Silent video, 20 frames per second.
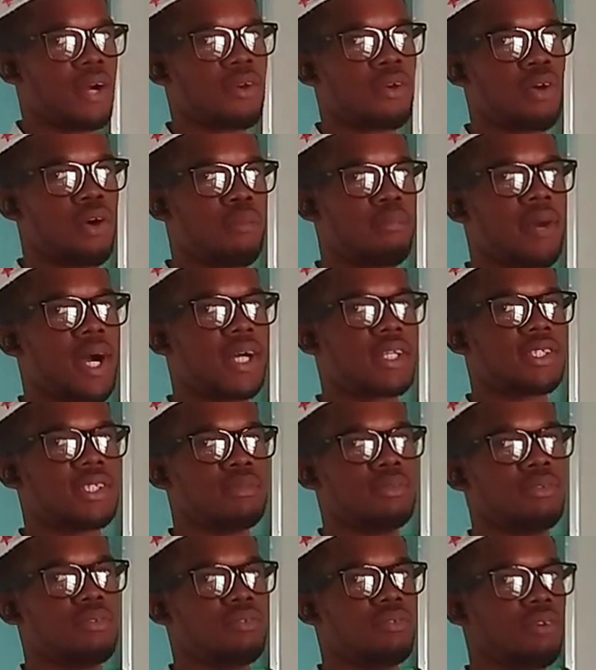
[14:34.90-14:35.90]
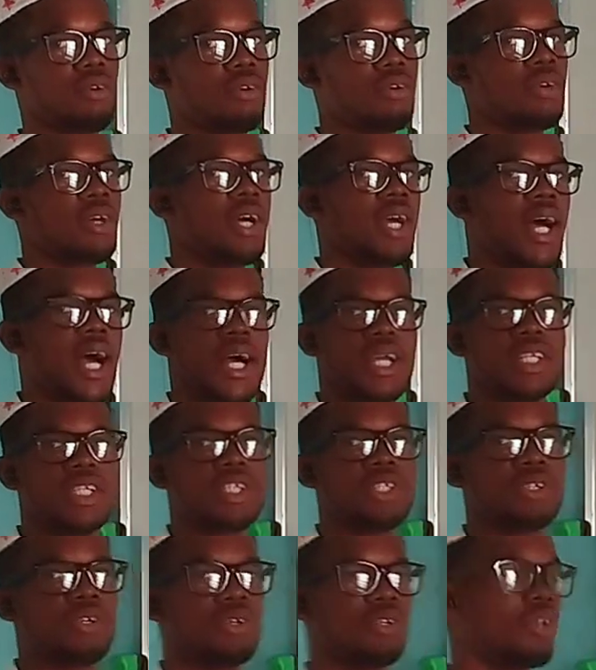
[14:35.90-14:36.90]
compatible for
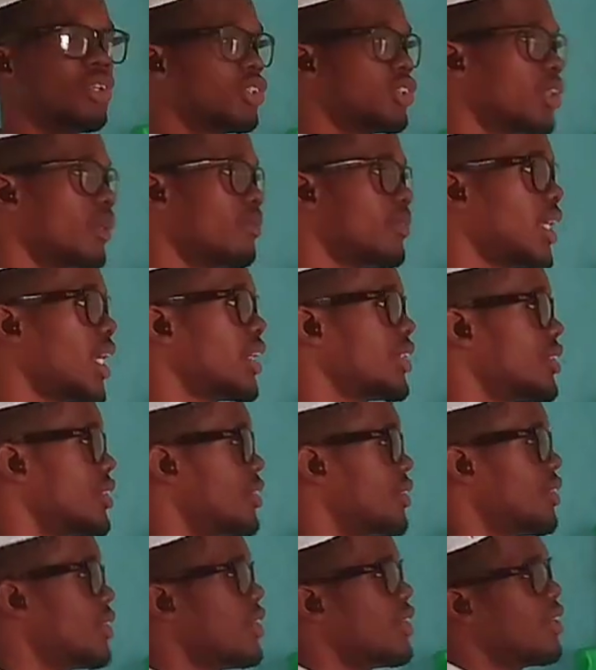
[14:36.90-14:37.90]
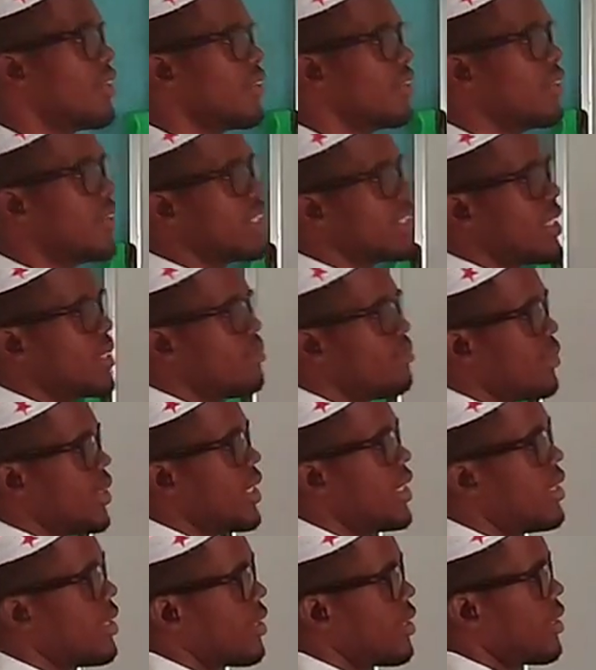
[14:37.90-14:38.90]
addition or subtraction. Reason
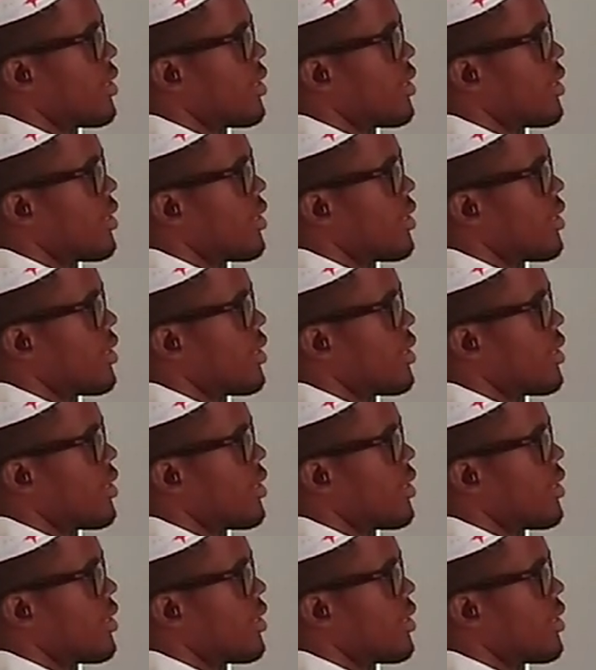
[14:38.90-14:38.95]
being,